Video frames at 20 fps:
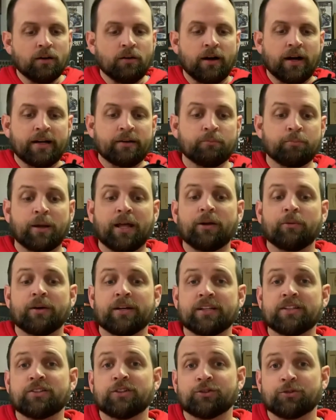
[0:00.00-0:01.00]
right? By the
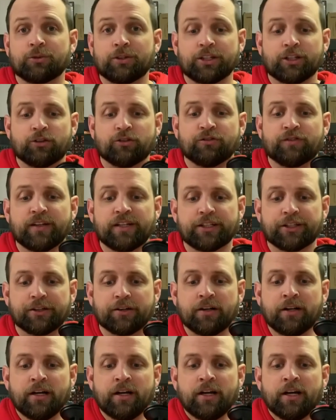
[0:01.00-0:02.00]
way, this is a really cool
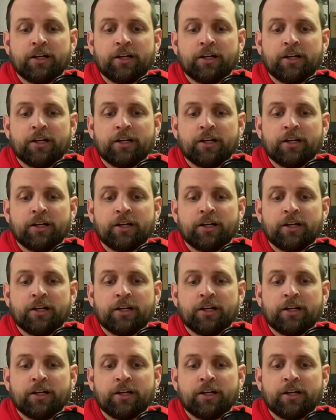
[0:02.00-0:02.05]
feature.